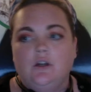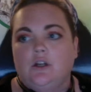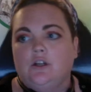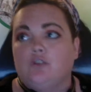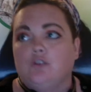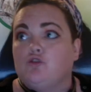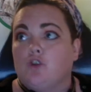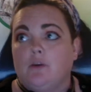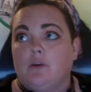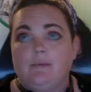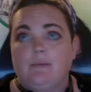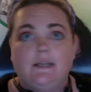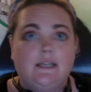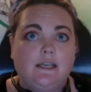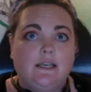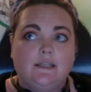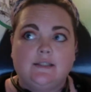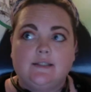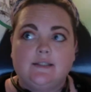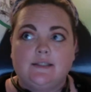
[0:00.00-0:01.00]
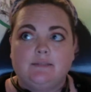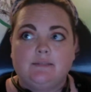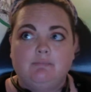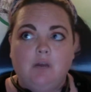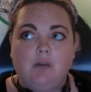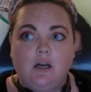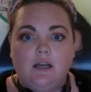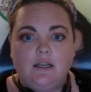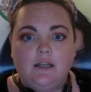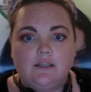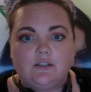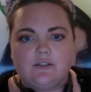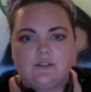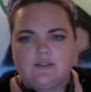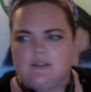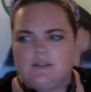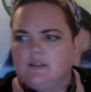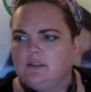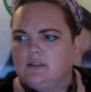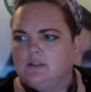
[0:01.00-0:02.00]
Demodex
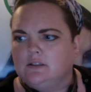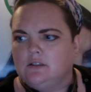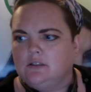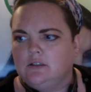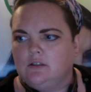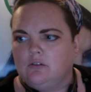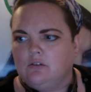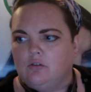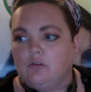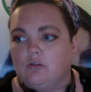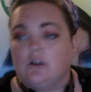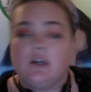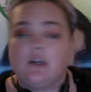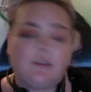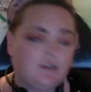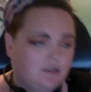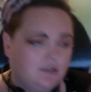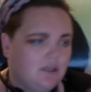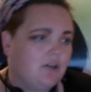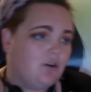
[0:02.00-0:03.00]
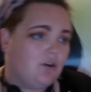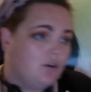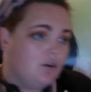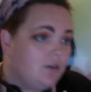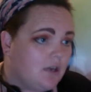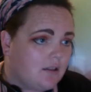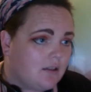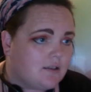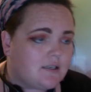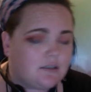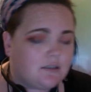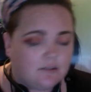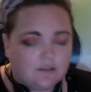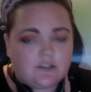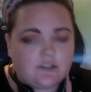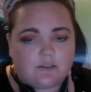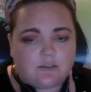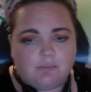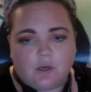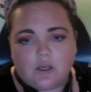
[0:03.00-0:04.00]
mites, or another
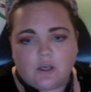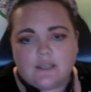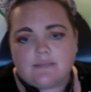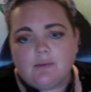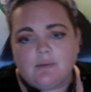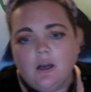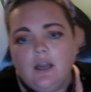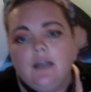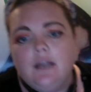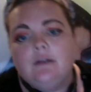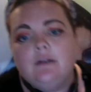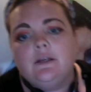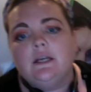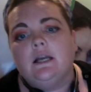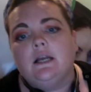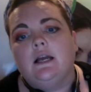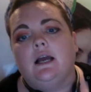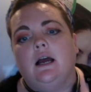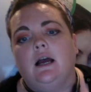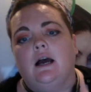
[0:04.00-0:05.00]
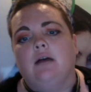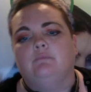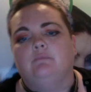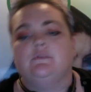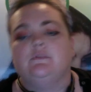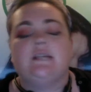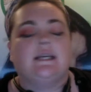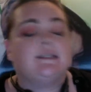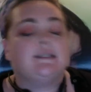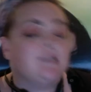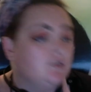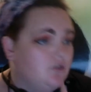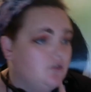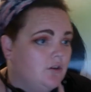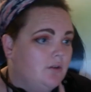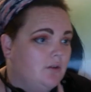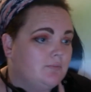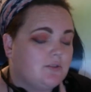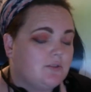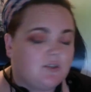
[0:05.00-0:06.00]
Demodex mite,
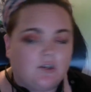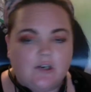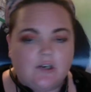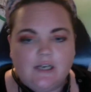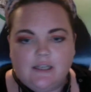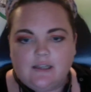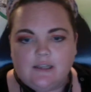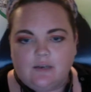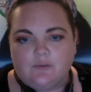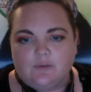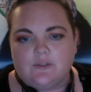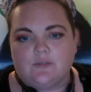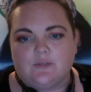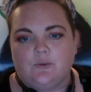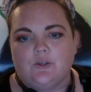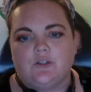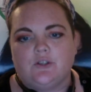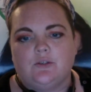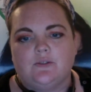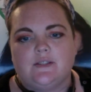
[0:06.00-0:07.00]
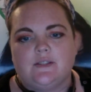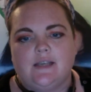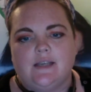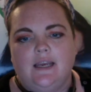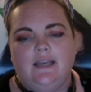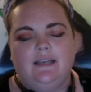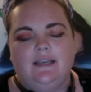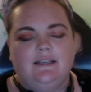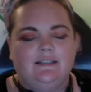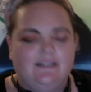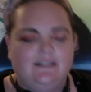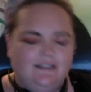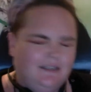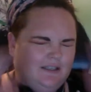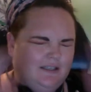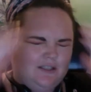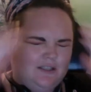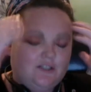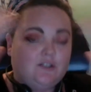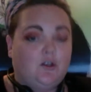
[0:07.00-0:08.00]
Dexaderm. Sorry, that was what she was saying.
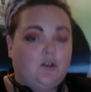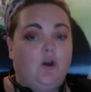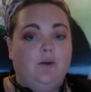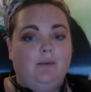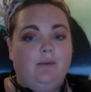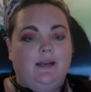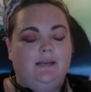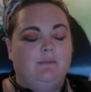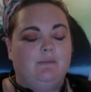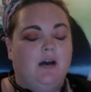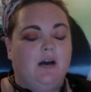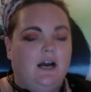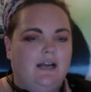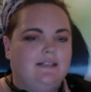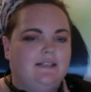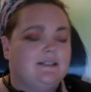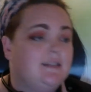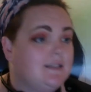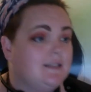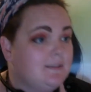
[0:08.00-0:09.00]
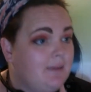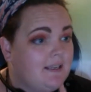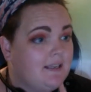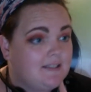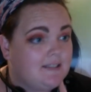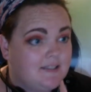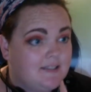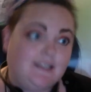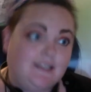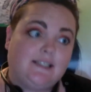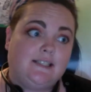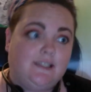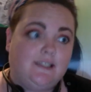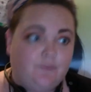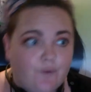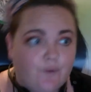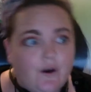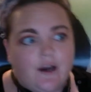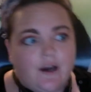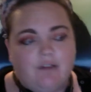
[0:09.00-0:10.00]
So many mites. There's about
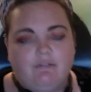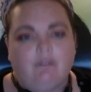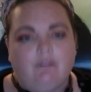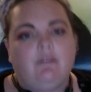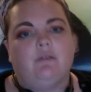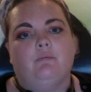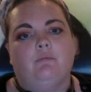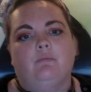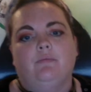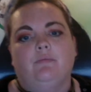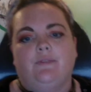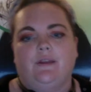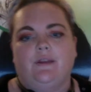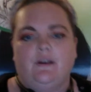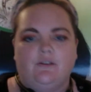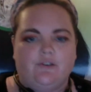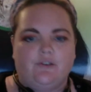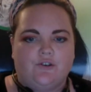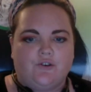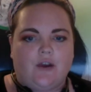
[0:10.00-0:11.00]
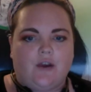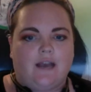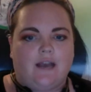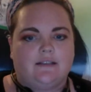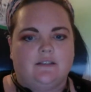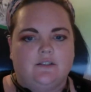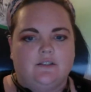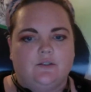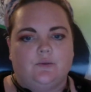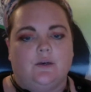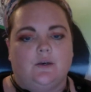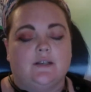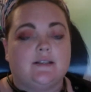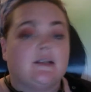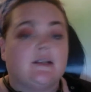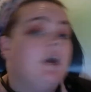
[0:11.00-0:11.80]
65 of them that are attracted to us.